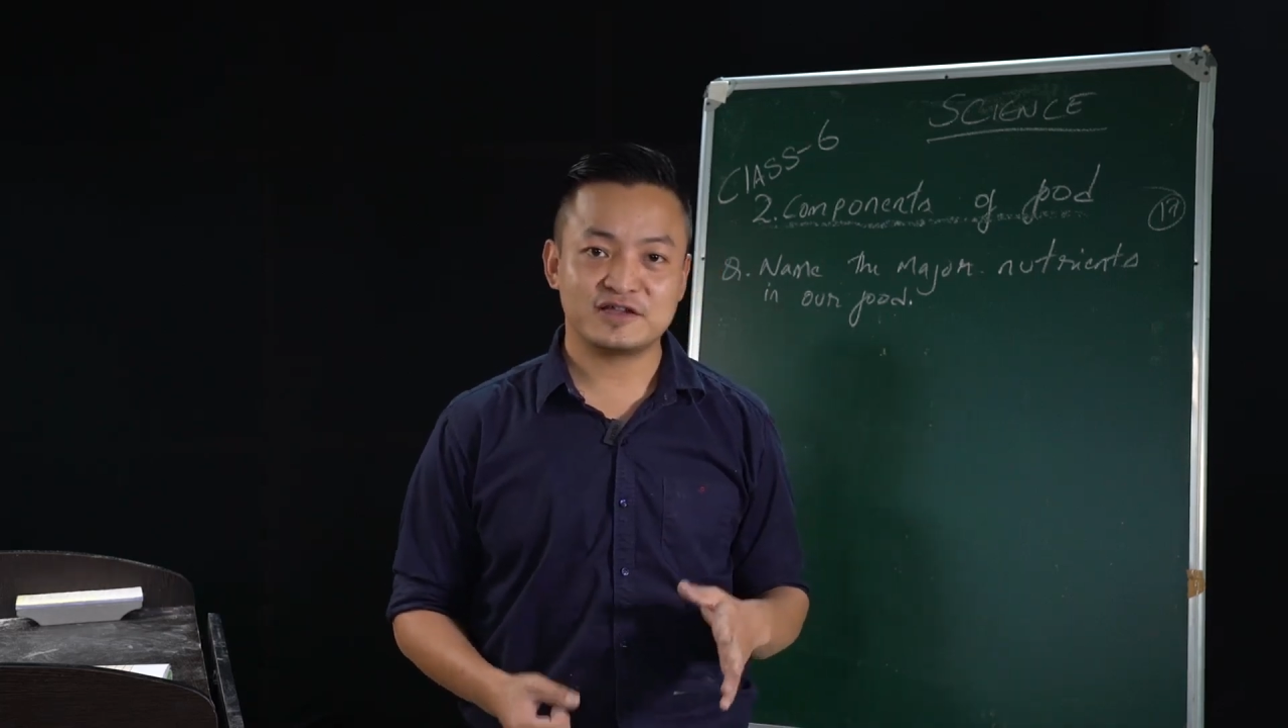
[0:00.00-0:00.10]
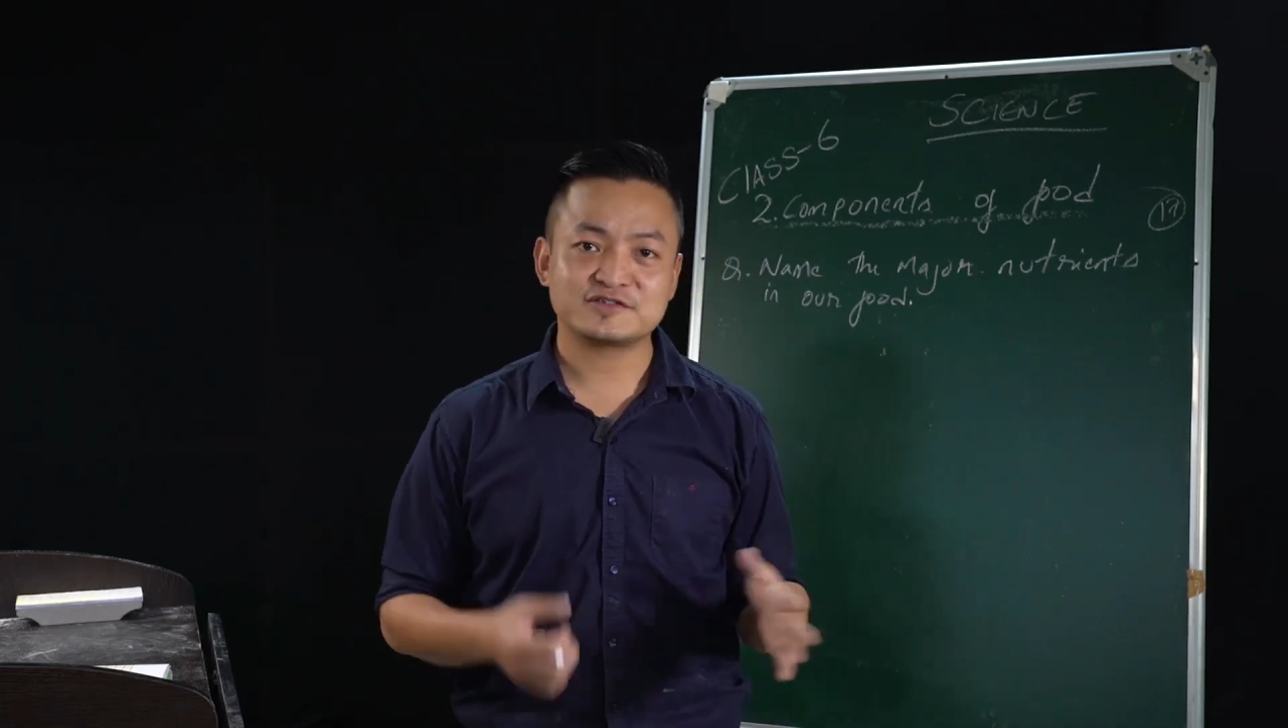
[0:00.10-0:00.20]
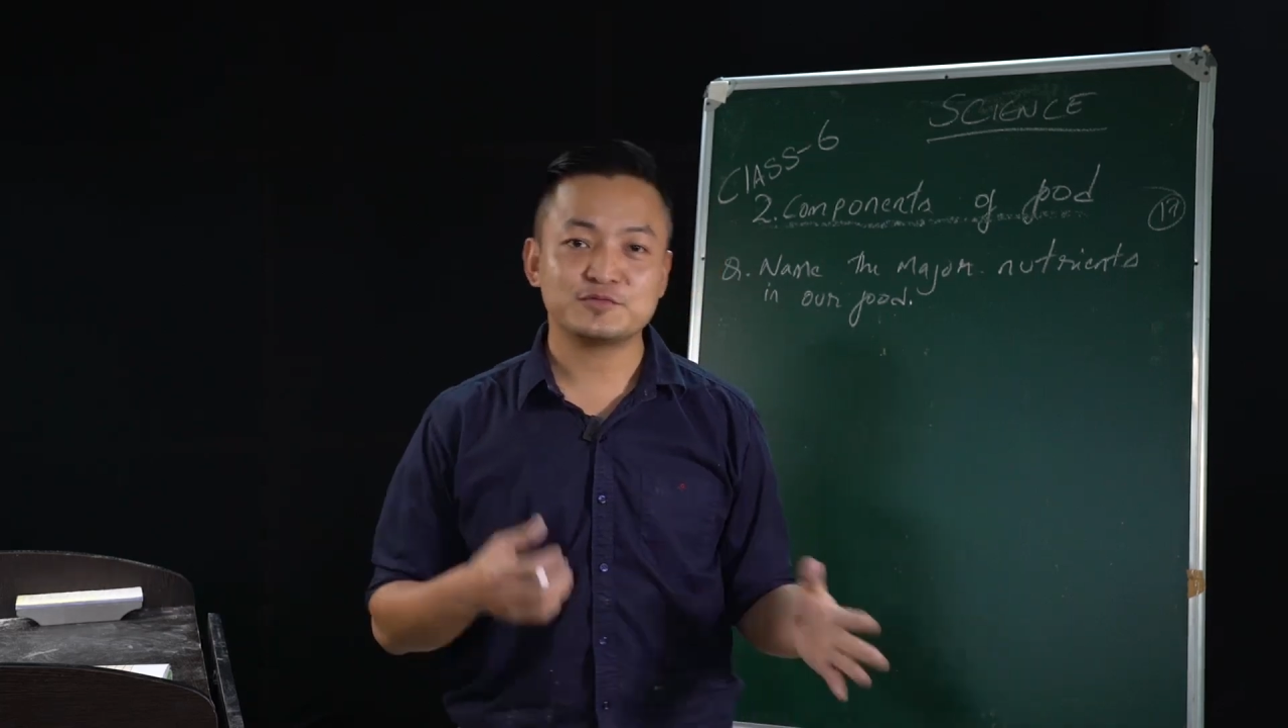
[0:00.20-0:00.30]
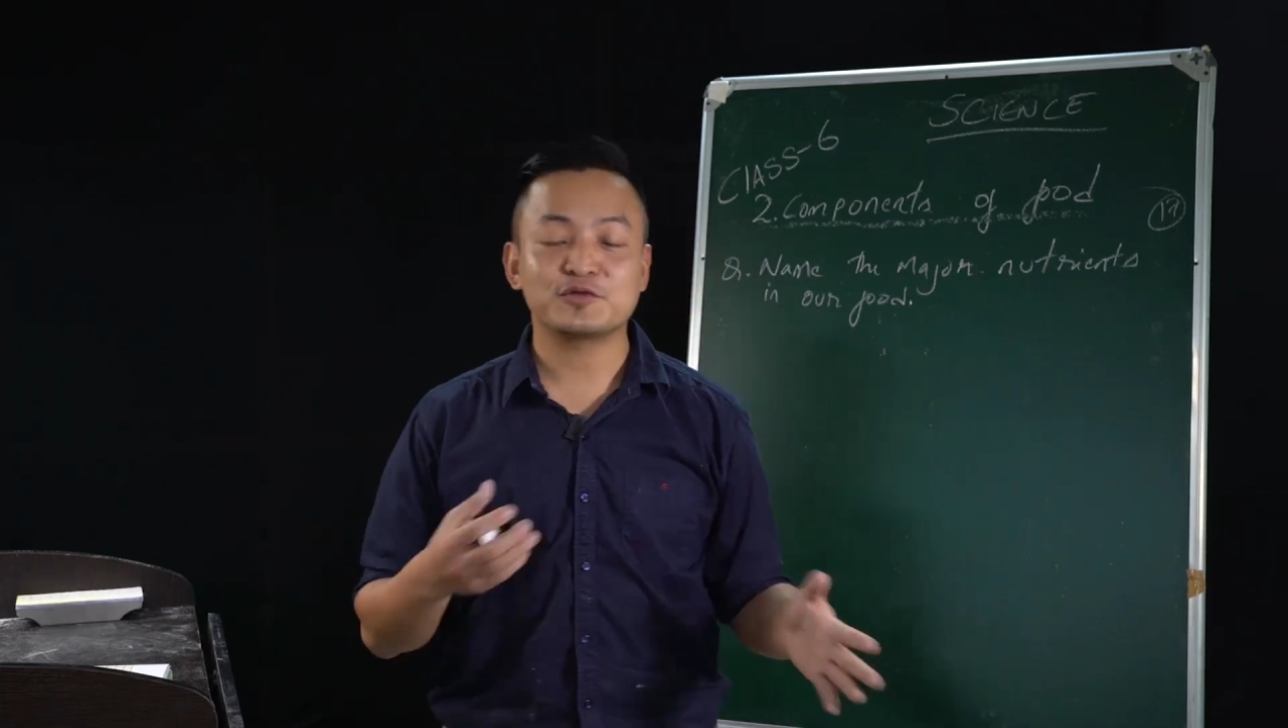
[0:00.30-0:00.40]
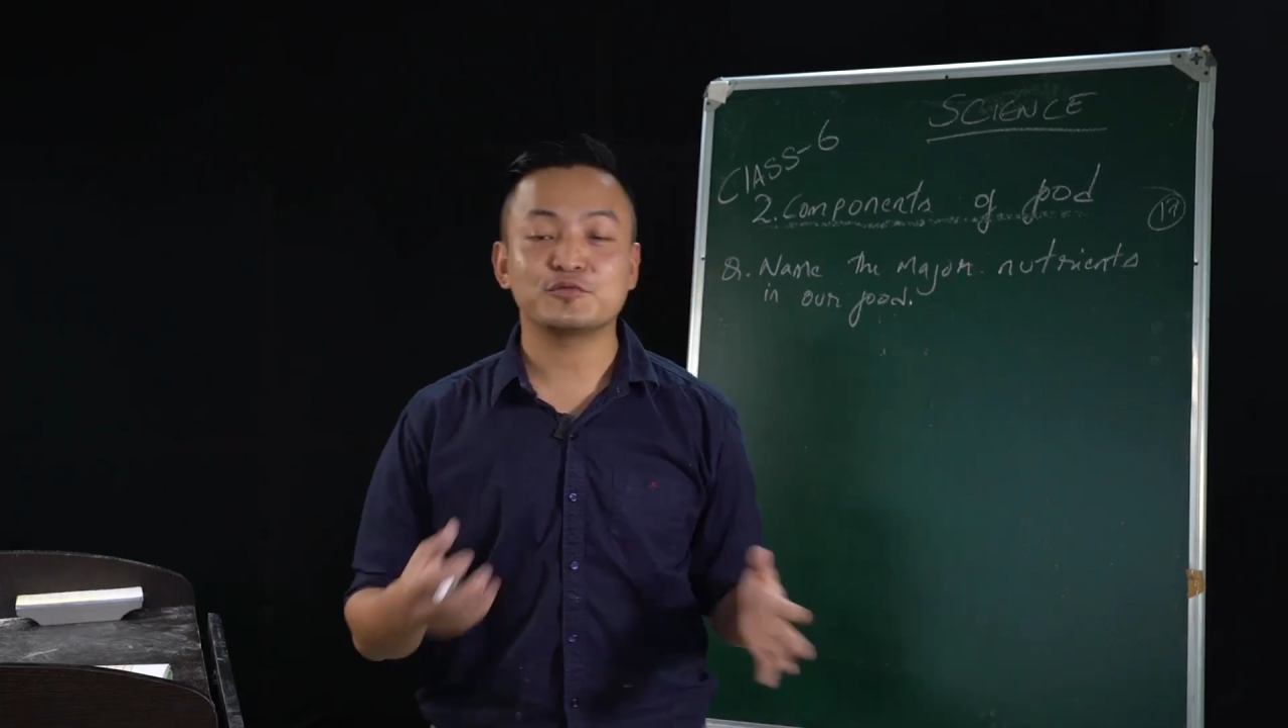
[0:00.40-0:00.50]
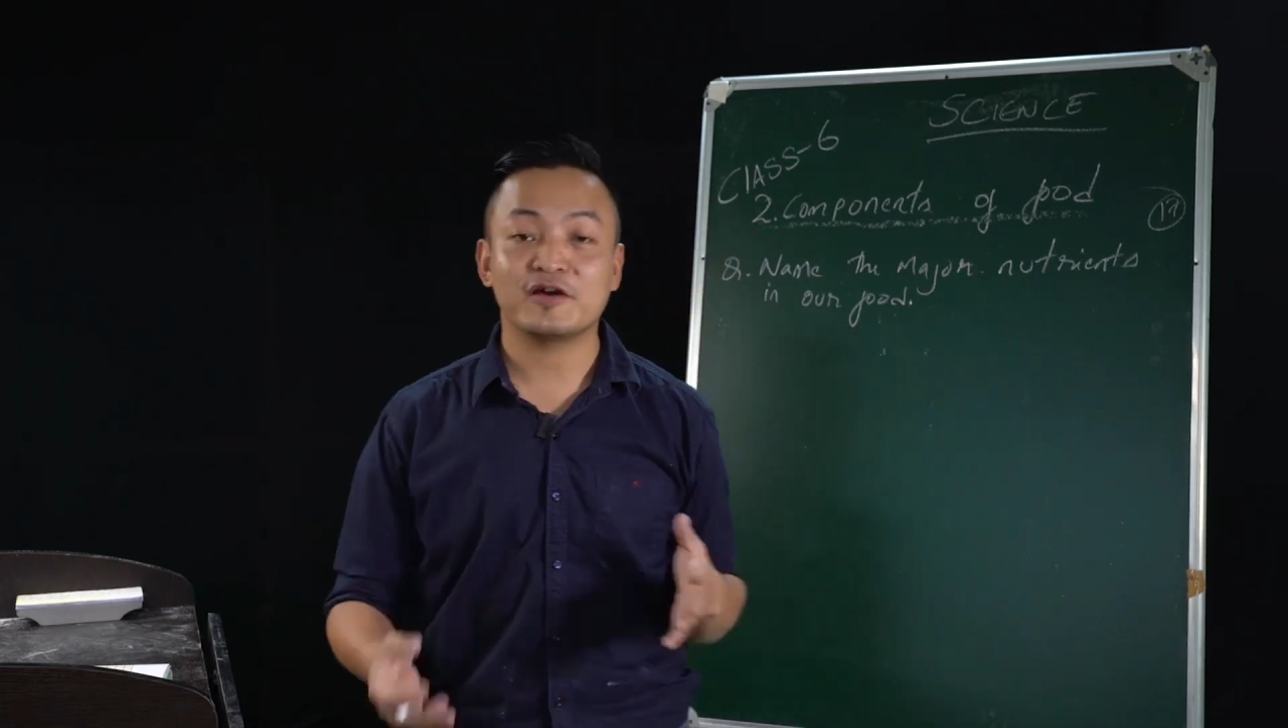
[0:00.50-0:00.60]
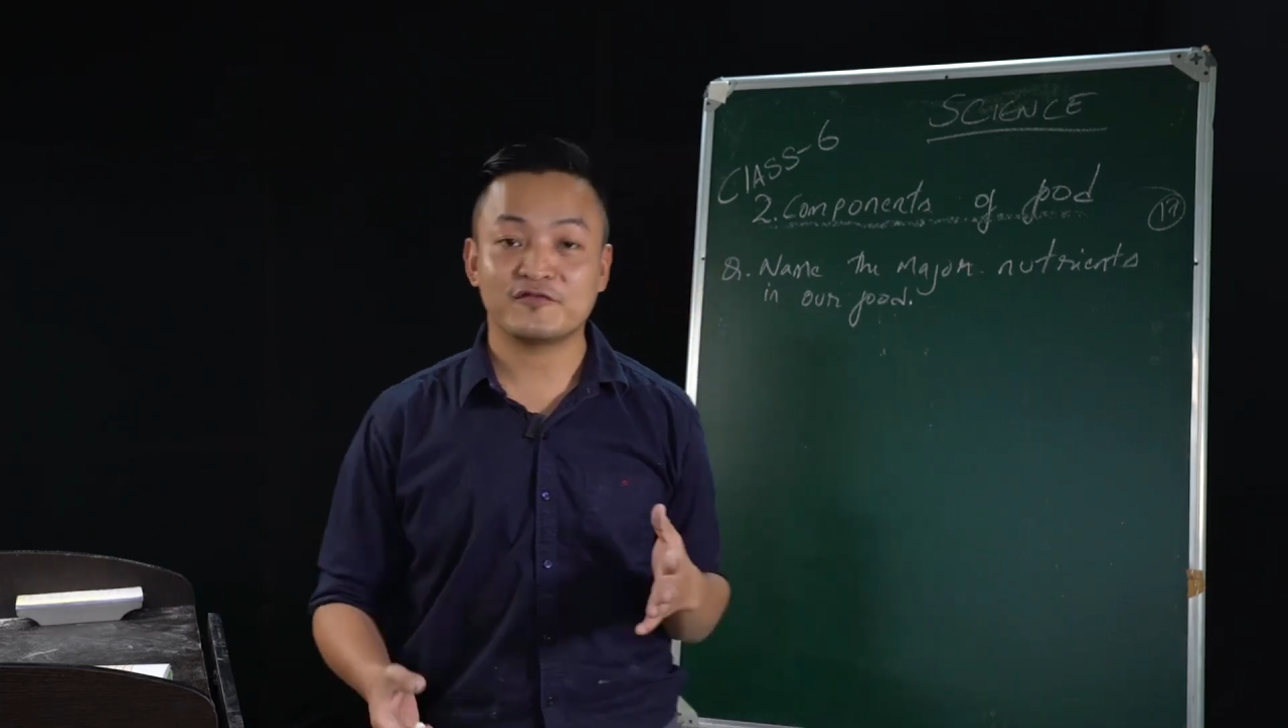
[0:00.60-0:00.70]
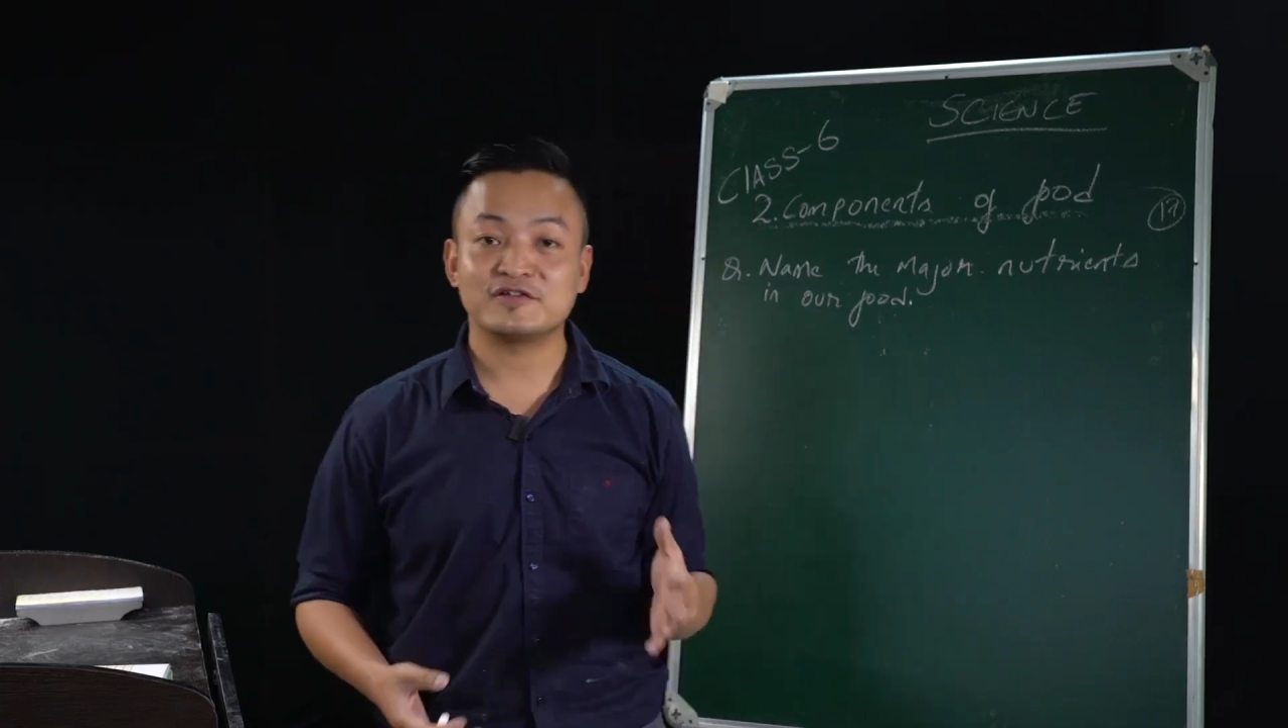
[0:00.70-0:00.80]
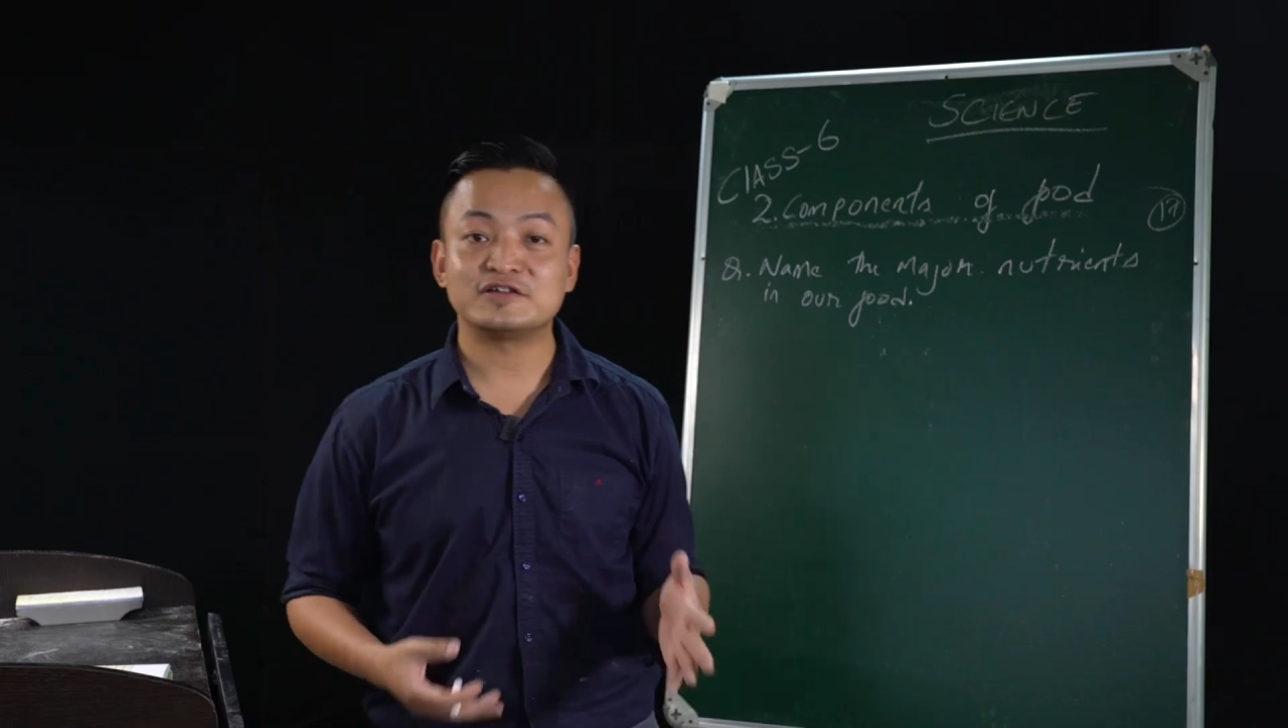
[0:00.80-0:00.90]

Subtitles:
That's what we have